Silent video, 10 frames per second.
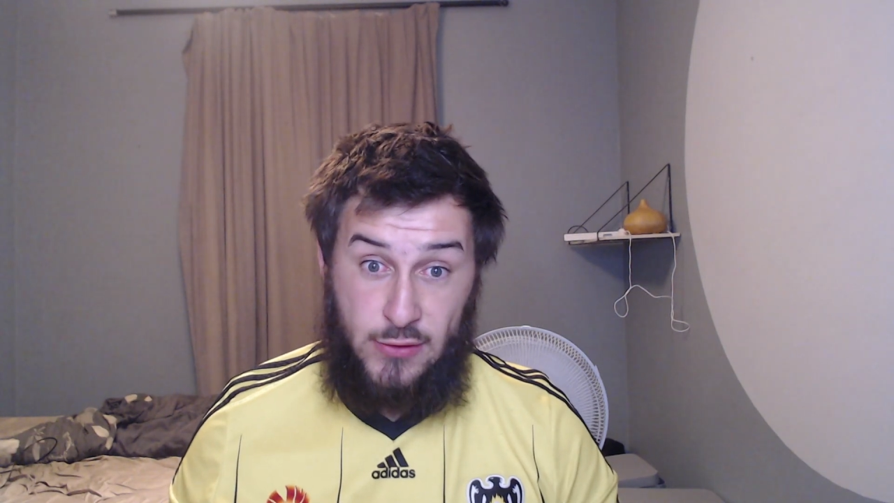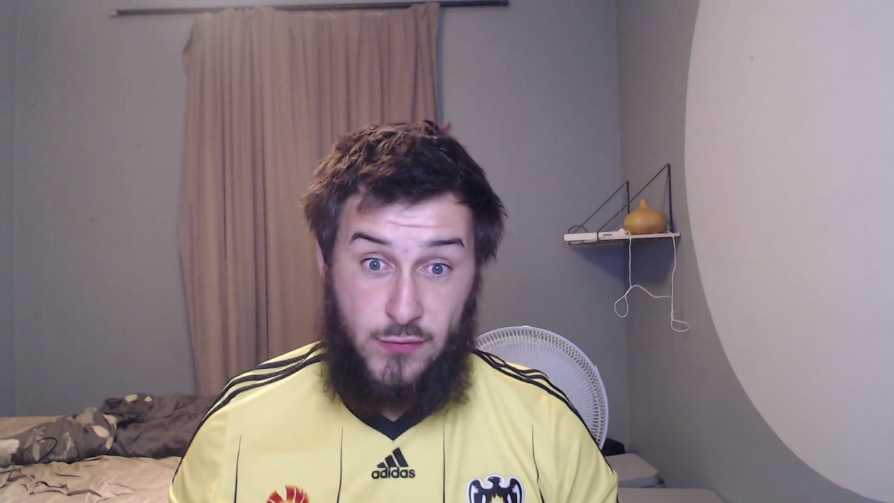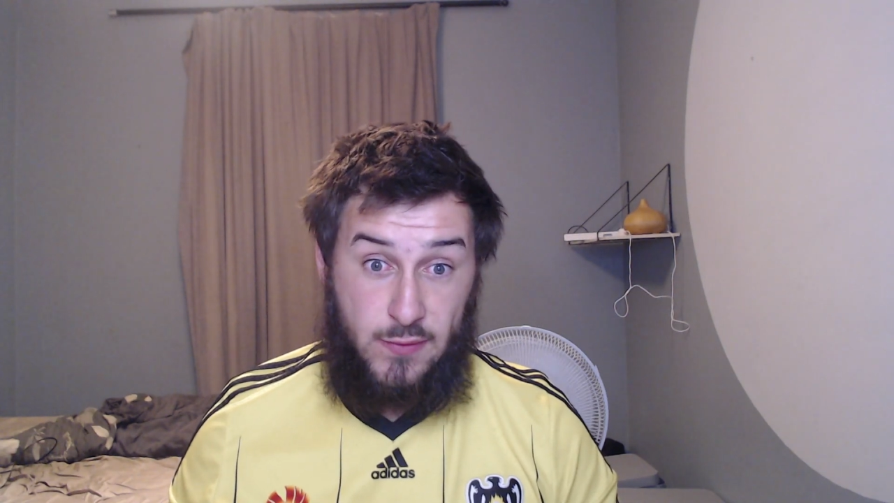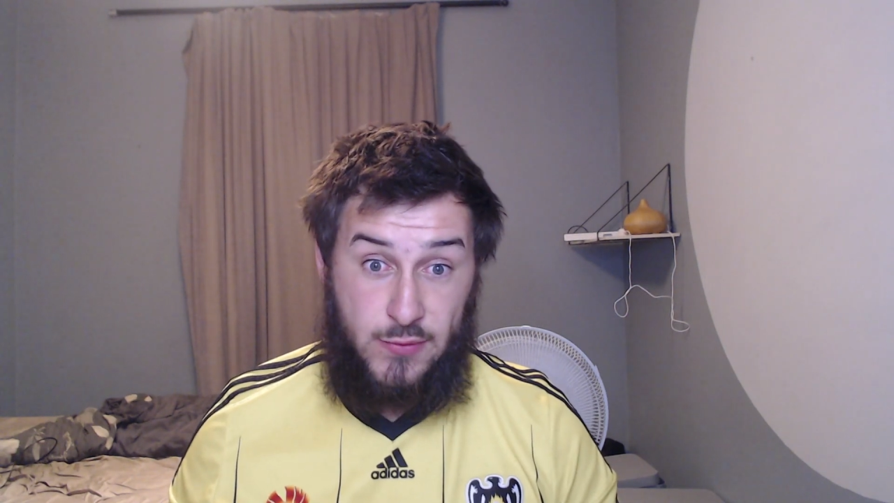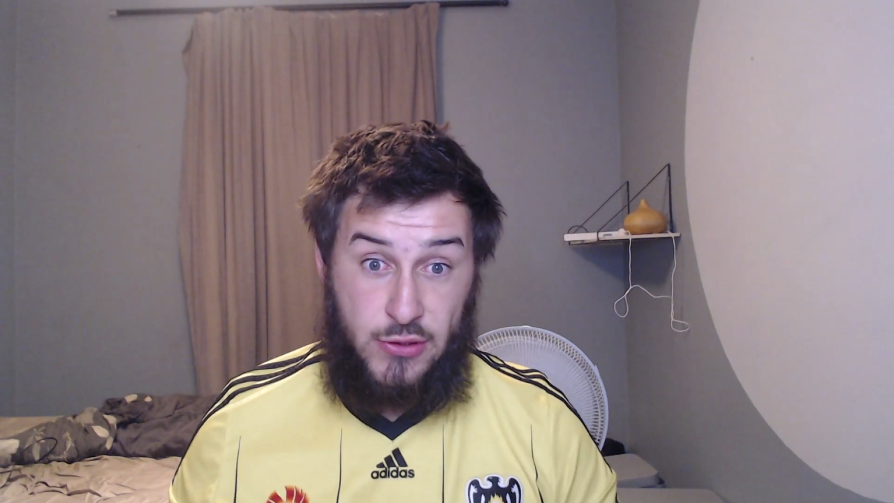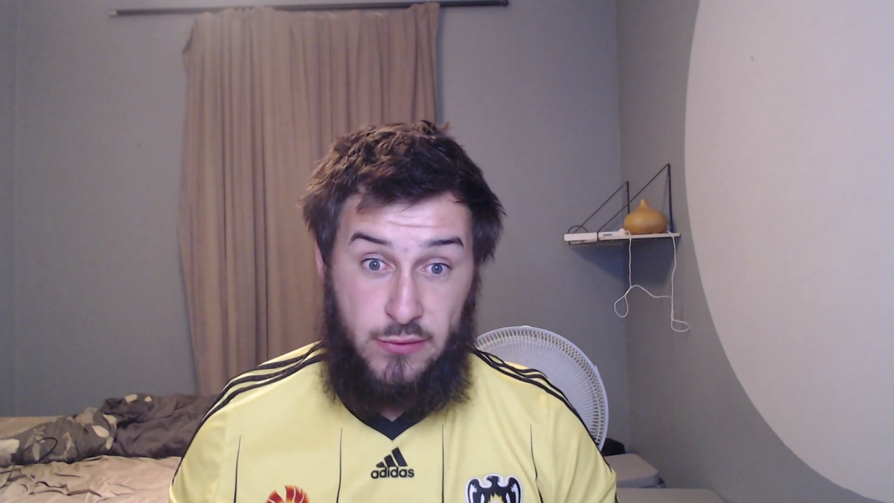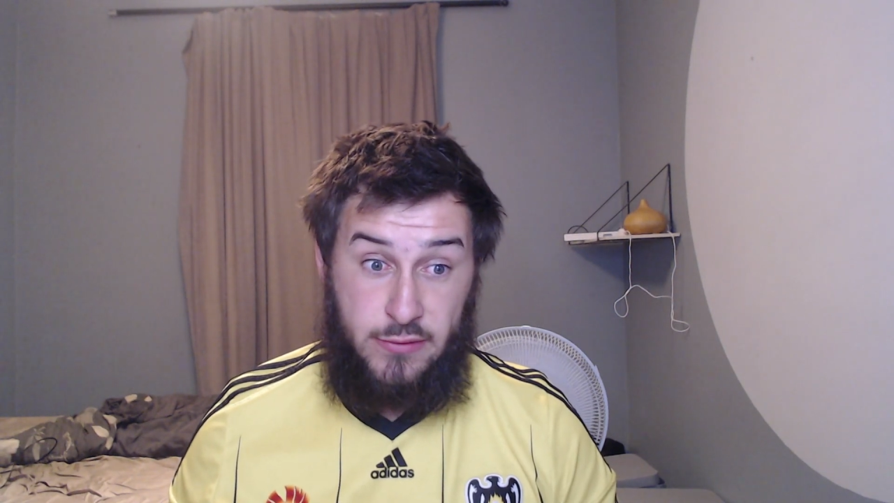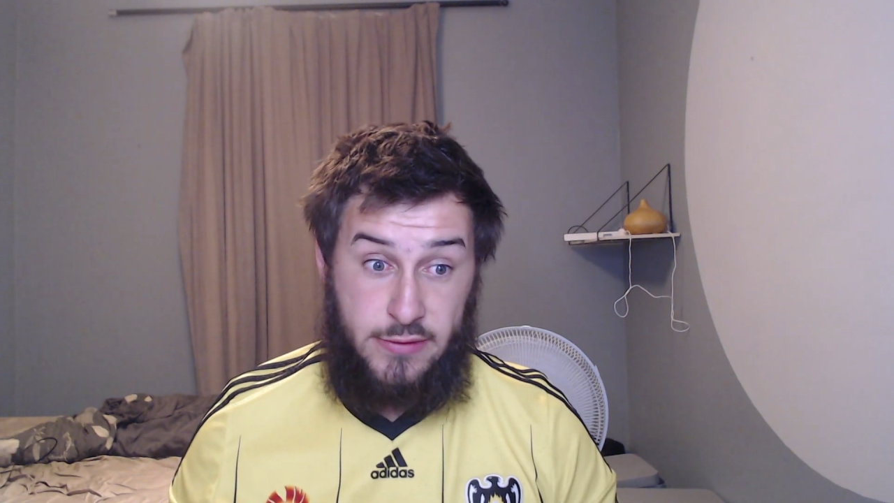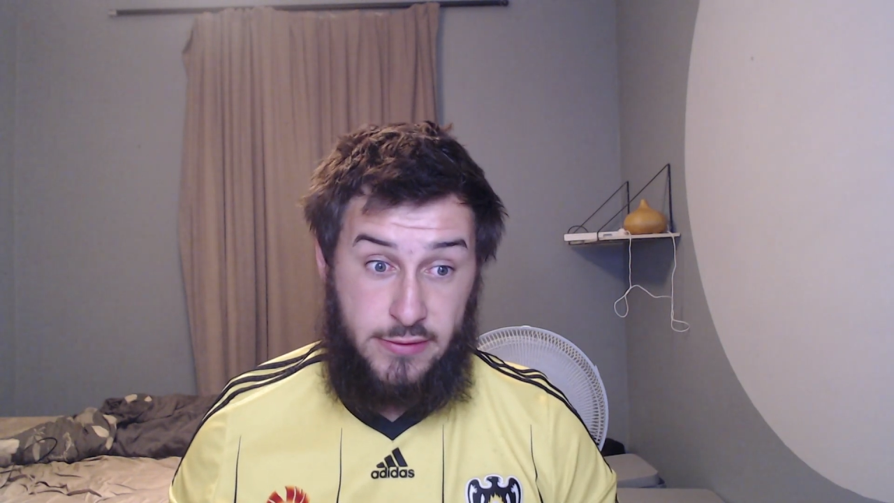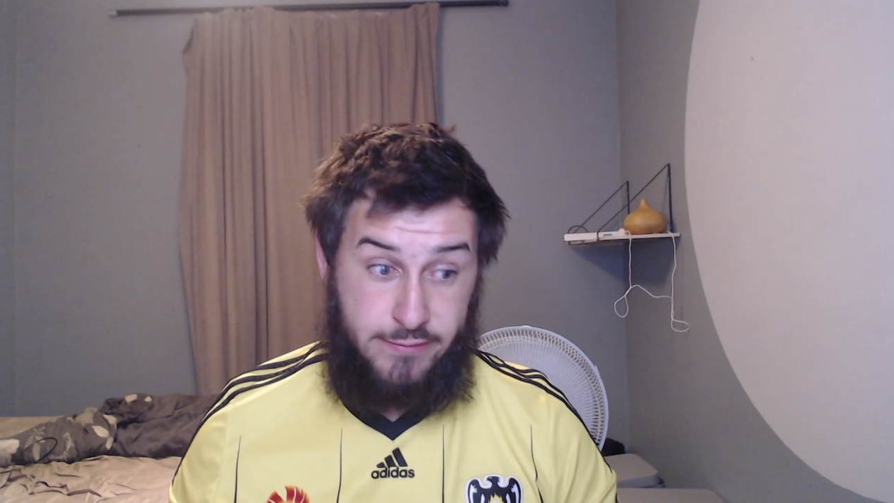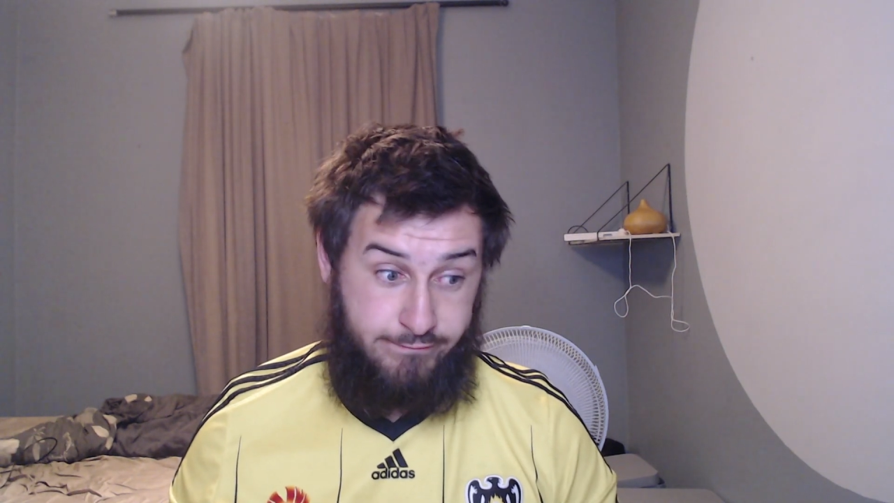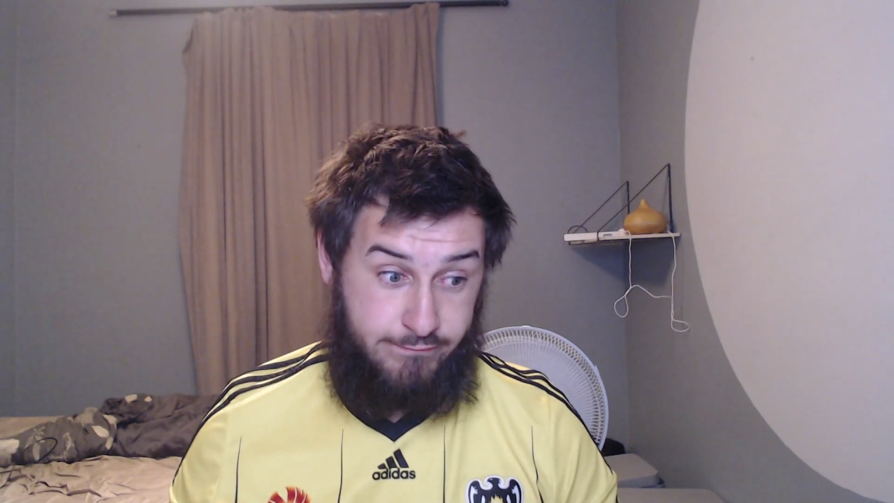of opportunity,